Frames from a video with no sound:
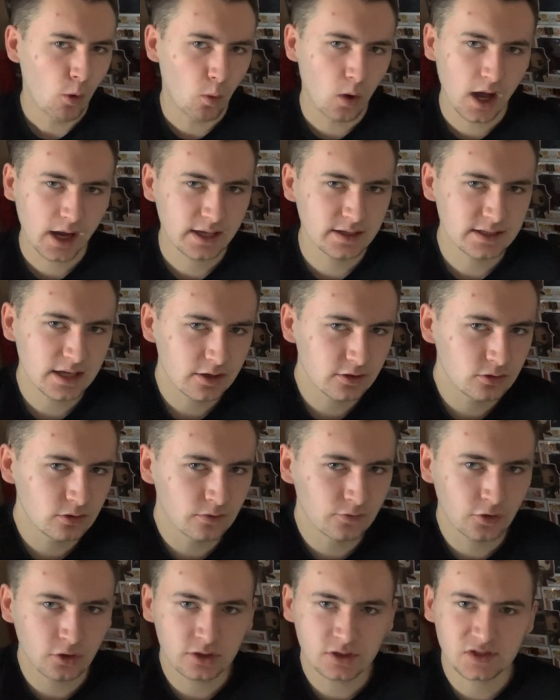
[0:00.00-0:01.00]
Walking Dead
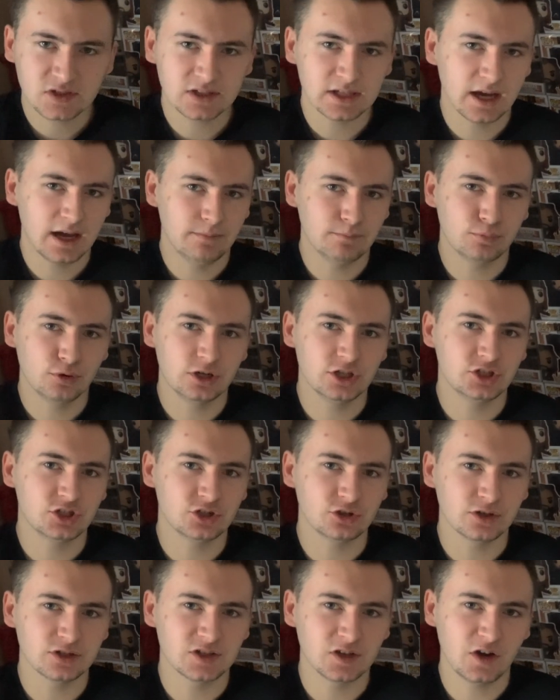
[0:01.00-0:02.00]
universe, I'm pretty
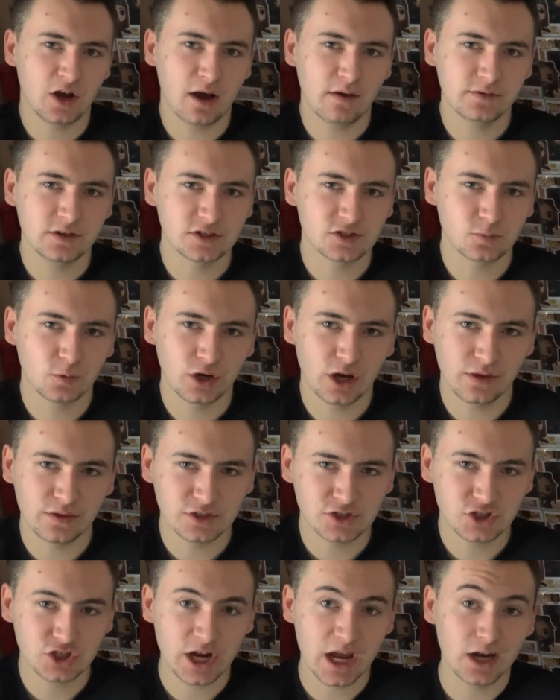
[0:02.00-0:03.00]
sure it's an obvious one on
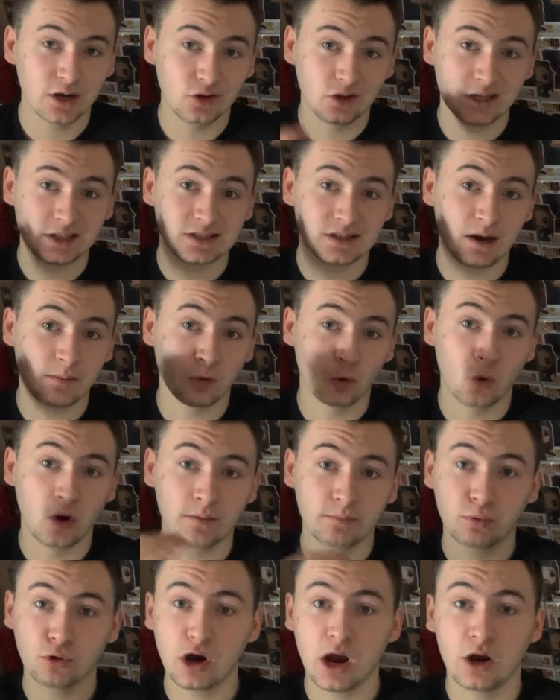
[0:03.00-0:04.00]
this channel. It's number
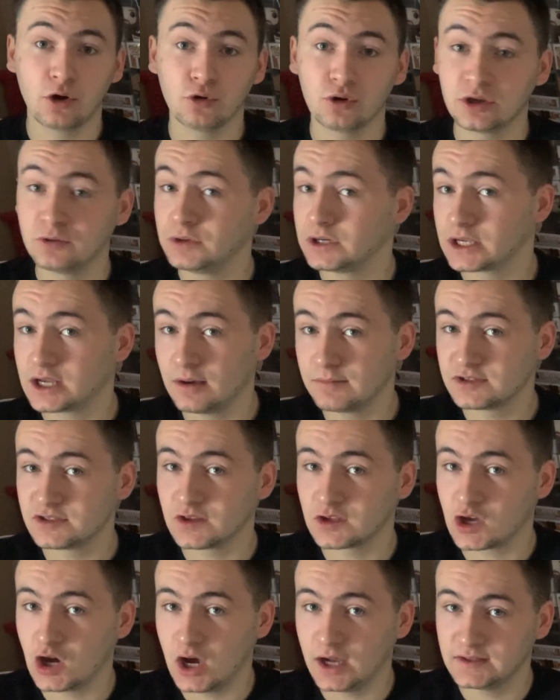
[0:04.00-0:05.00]
one priority when it comes
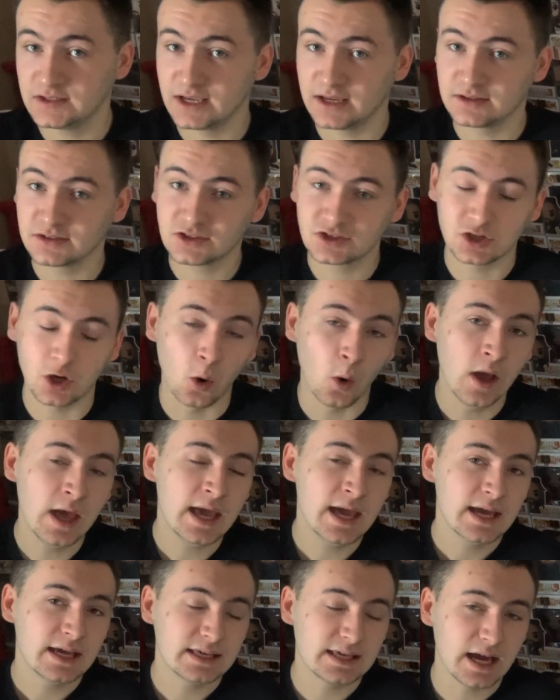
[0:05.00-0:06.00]
to the content. So
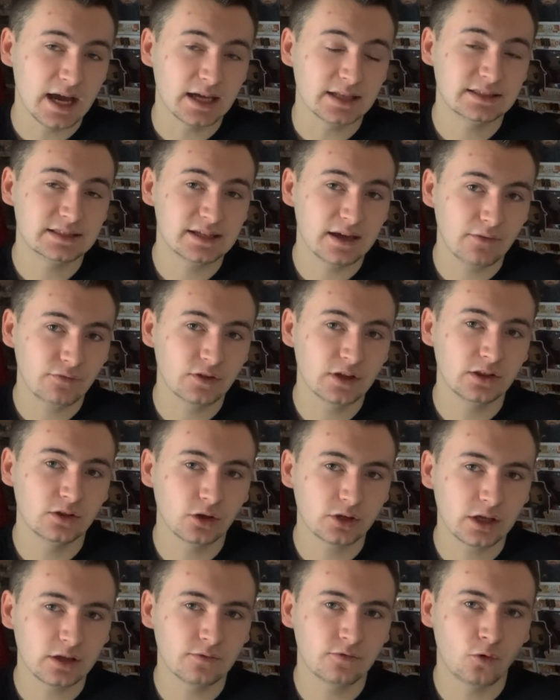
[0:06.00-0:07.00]
yeah, definitely
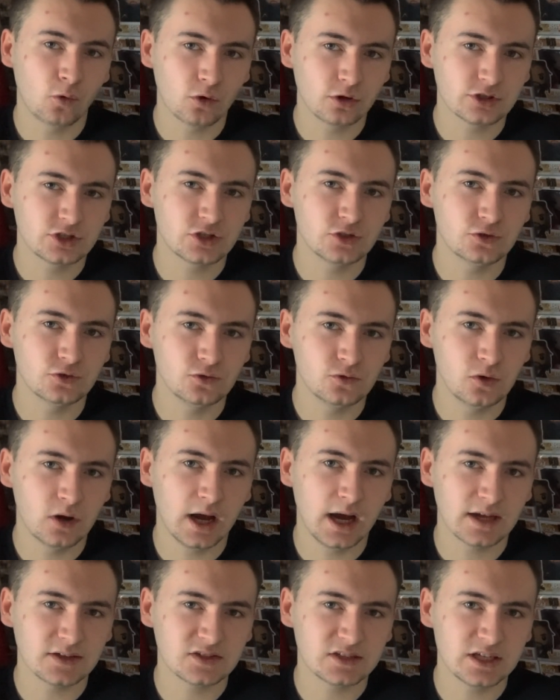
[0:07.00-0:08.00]
looking forward to
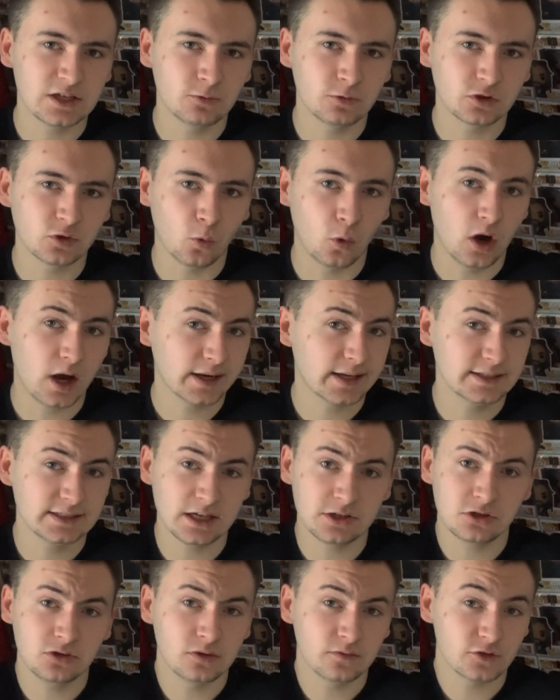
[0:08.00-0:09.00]
seeing what the Walking
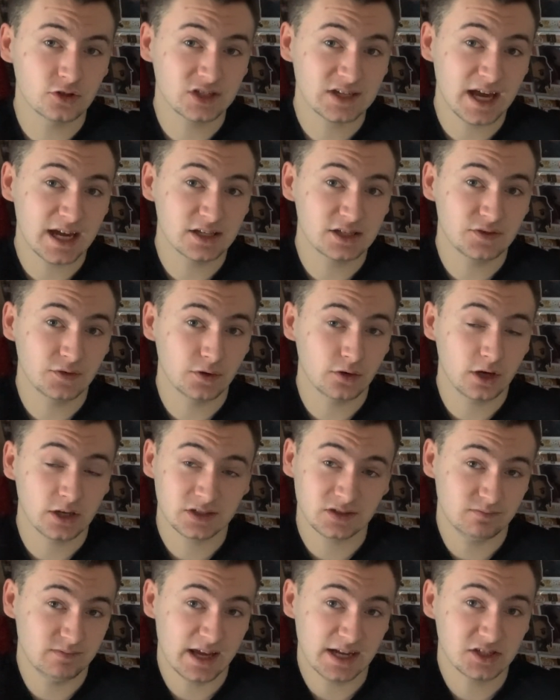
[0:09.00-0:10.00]
Dead universe has for
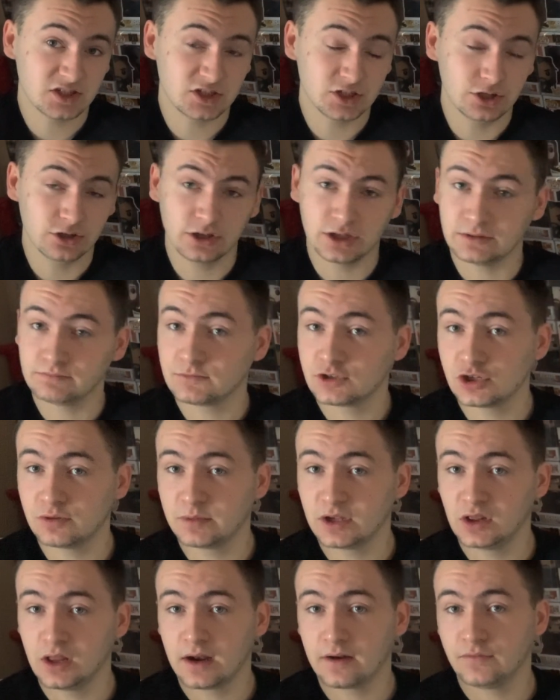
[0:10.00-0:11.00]
us next year, and it should
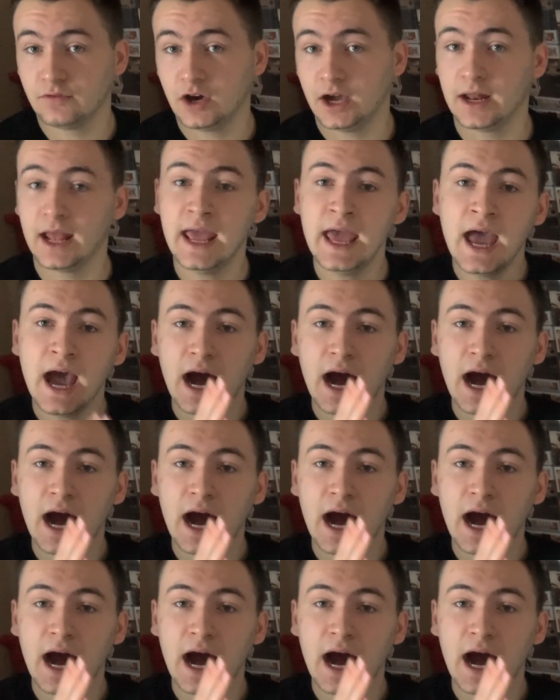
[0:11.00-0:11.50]
be a lot of fun.